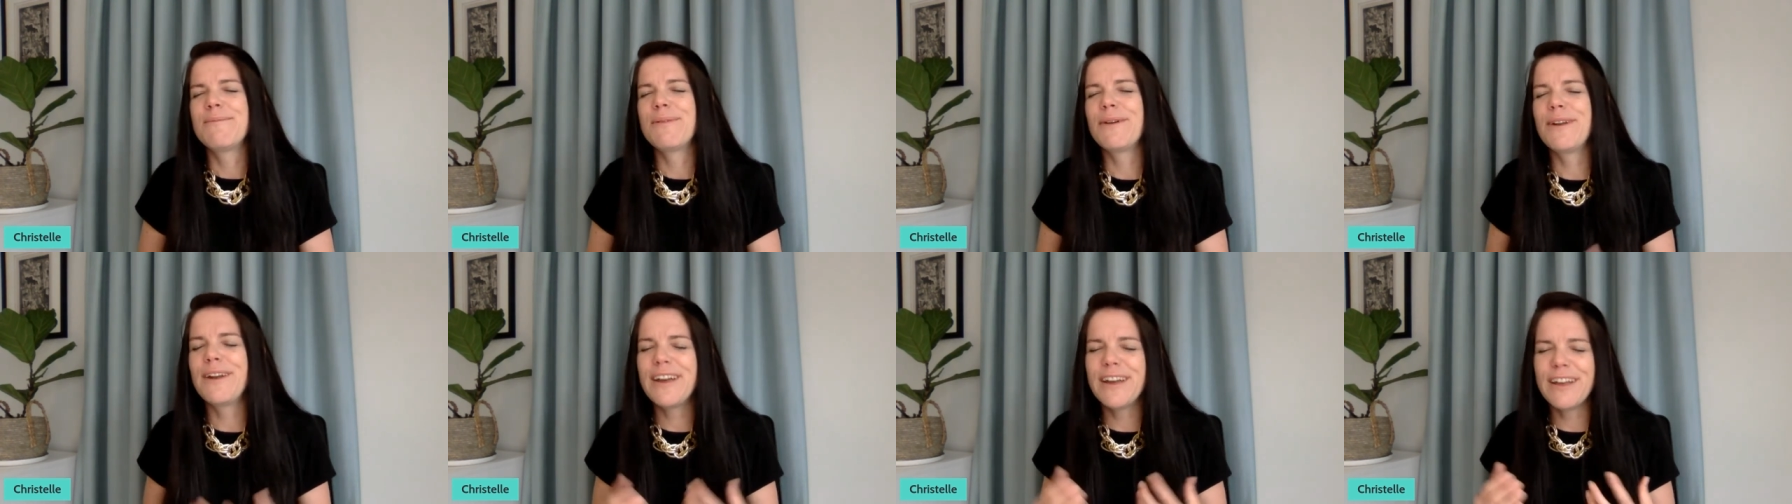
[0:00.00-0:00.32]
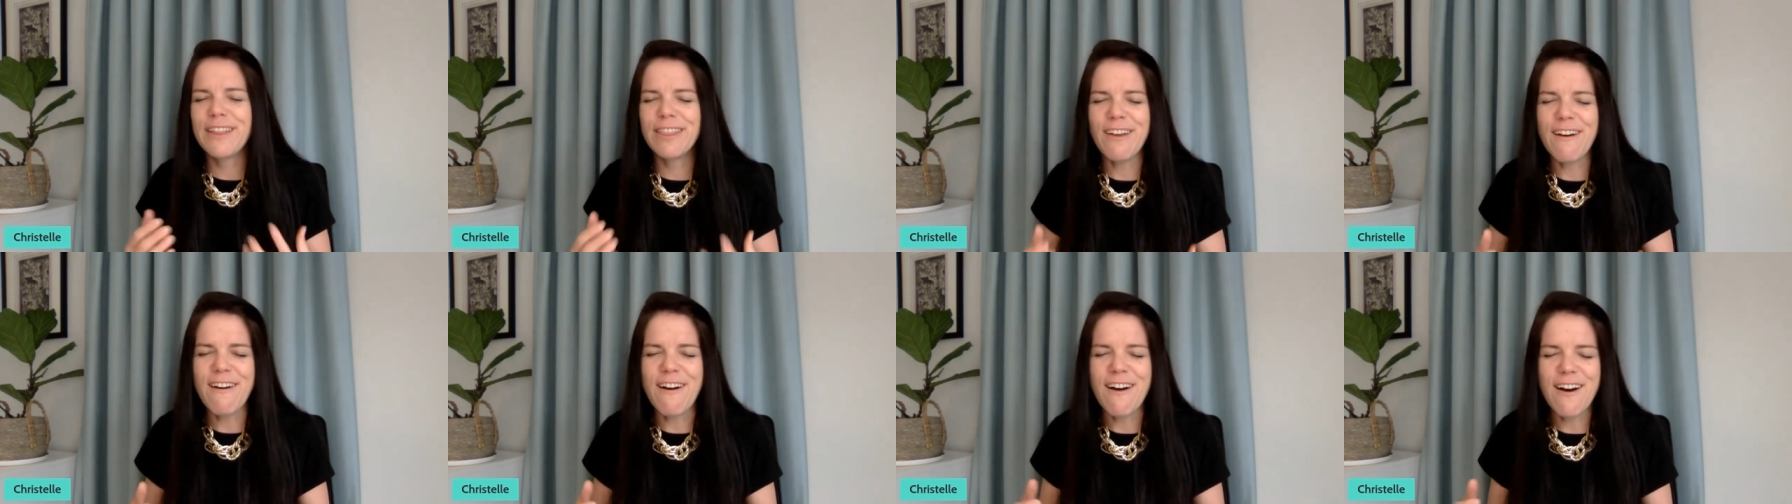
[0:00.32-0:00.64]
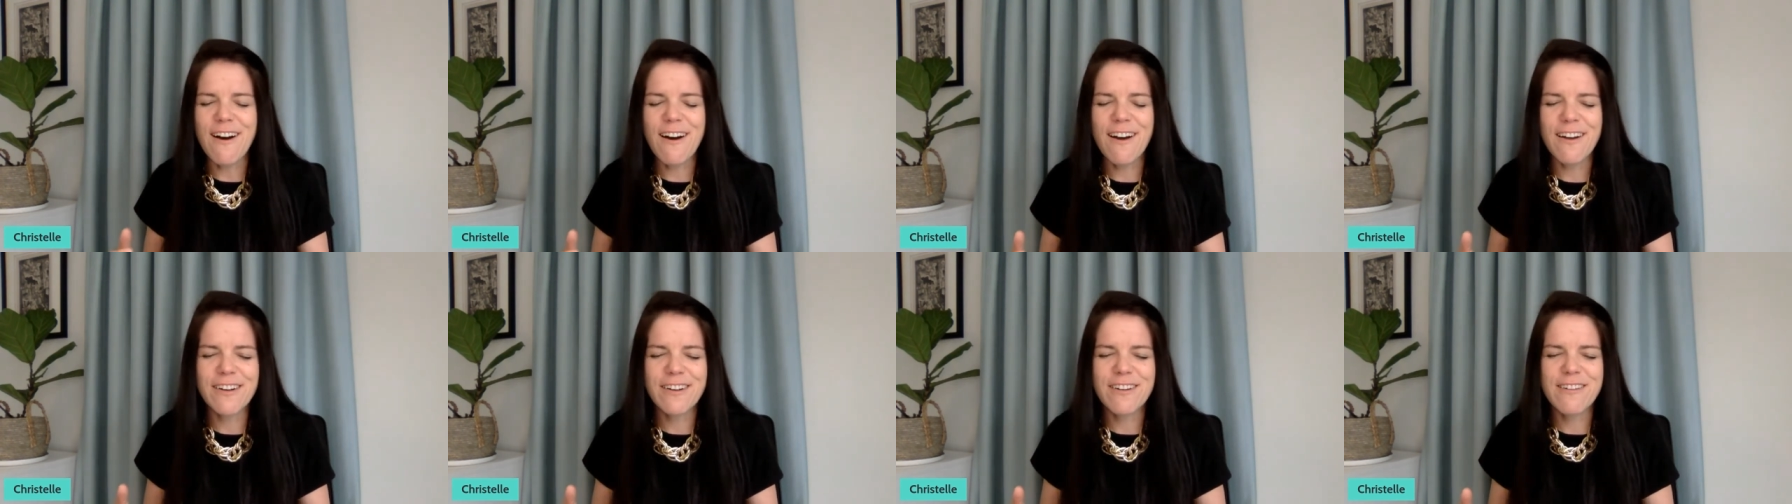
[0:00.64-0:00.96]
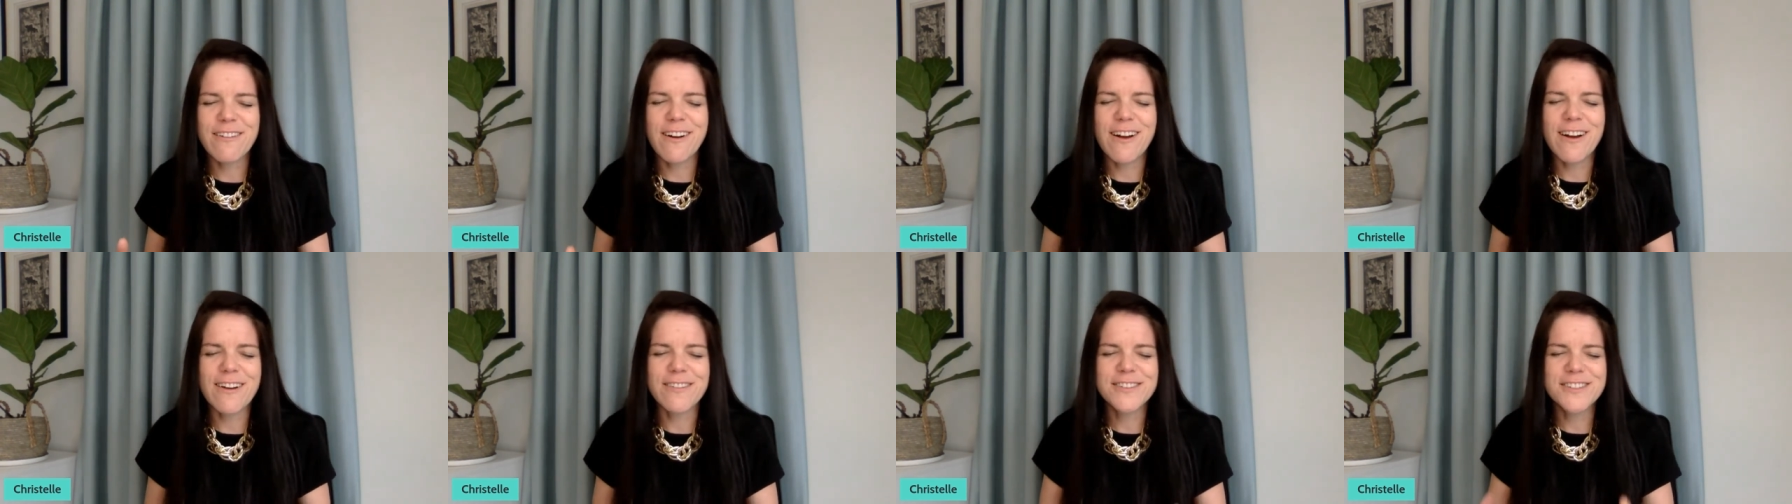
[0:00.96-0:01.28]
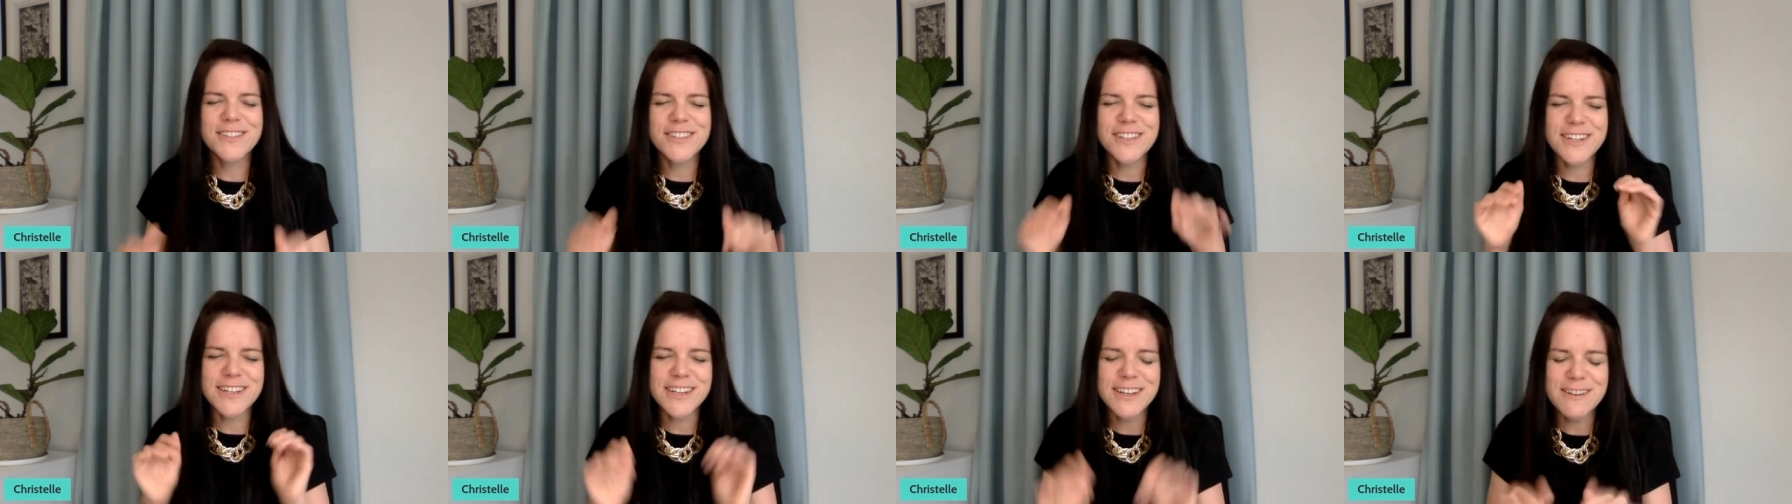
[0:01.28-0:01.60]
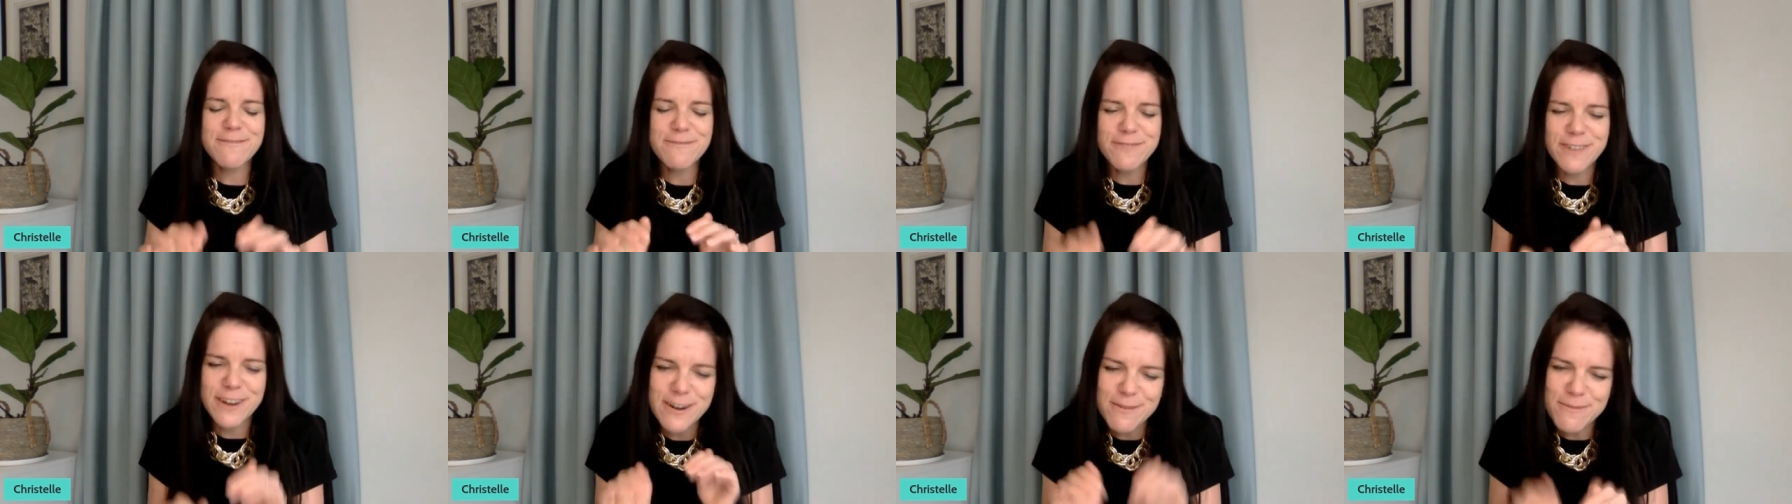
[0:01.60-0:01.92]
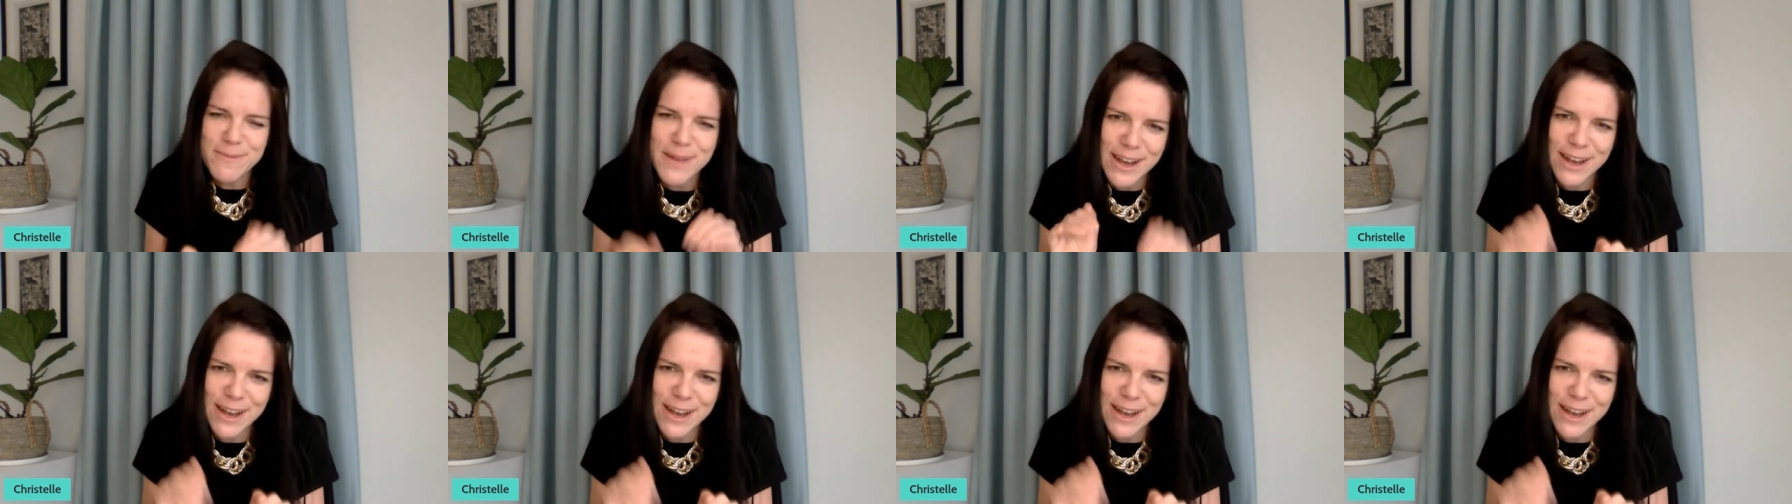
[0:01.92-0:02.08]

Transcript: putting in the hard graphs, sitting in front of